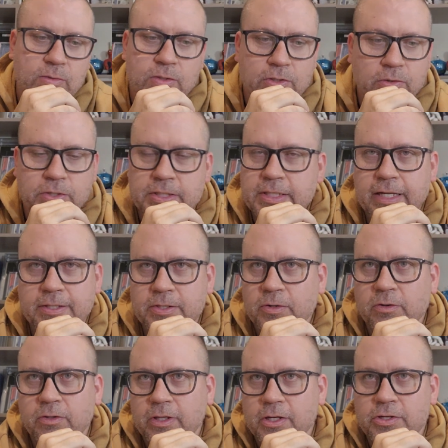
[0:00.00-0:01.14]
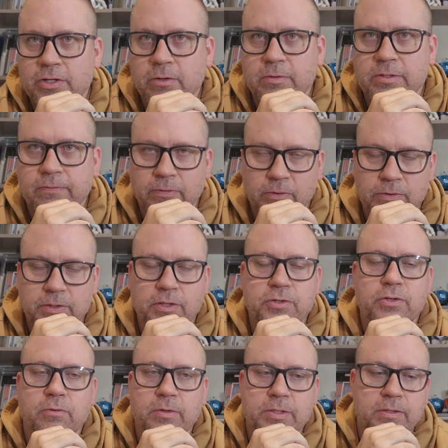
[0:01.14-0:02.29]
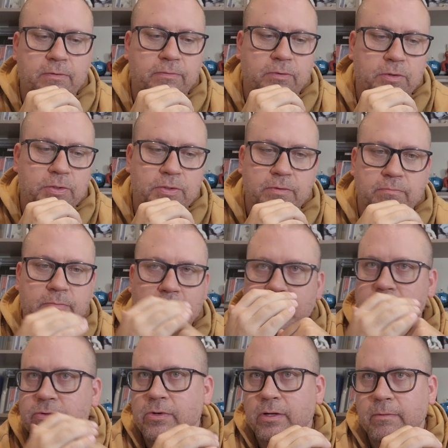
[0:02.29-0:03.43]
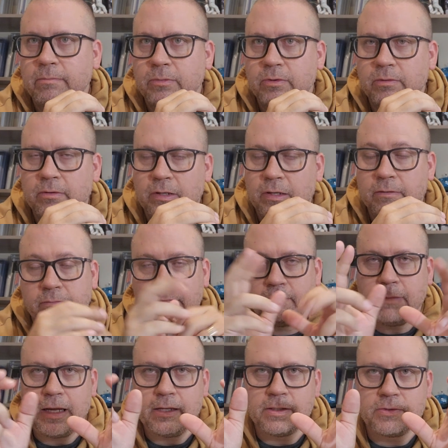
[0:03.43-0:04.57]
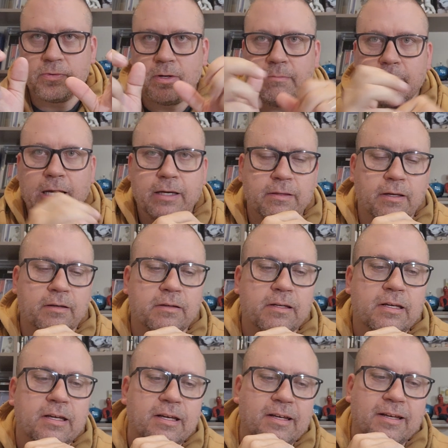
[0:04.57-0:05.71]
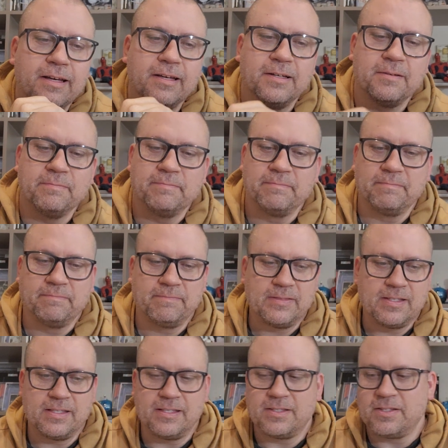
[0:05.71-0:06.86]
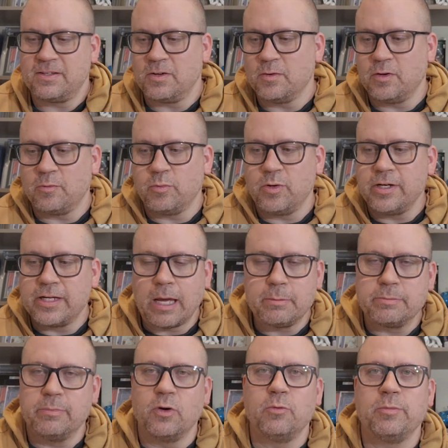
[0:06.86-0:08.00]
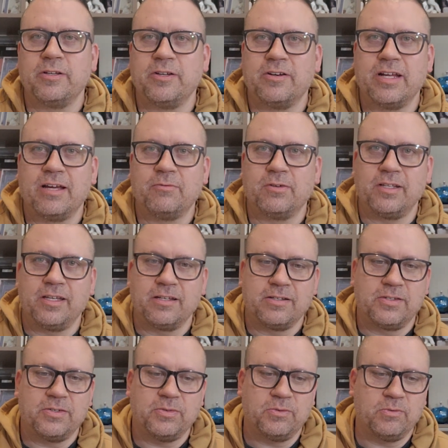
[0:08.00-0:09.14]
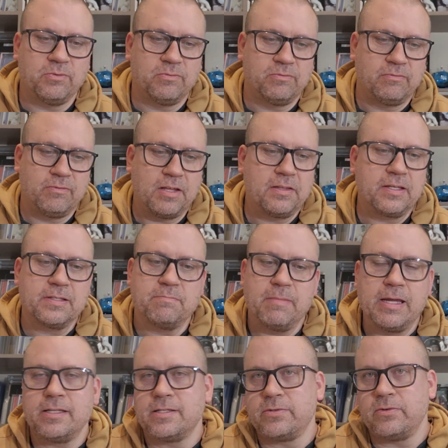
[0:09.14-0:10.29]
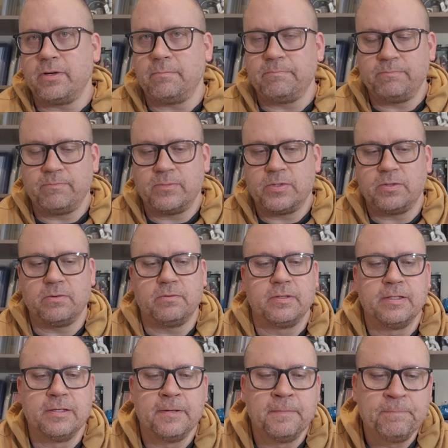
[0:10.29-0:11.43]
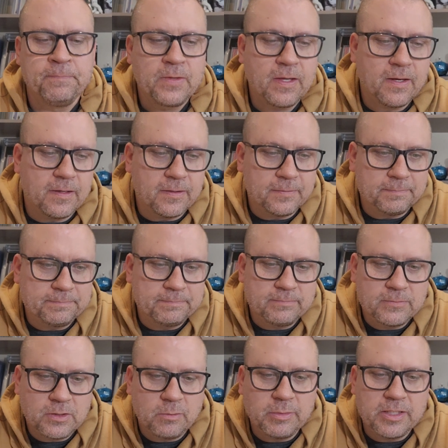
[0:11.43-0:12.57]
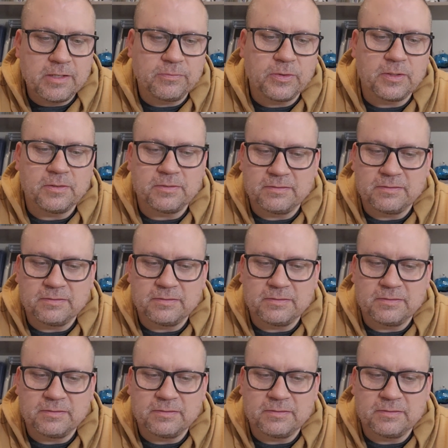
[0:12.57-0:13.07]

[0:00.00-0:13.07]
you just say it's an early issue. It's a first issue. It's a first mainstream, or mainstream back then. It's your pre-Topps Bowman. You're not really into, nothing's mainstream. So a little bit different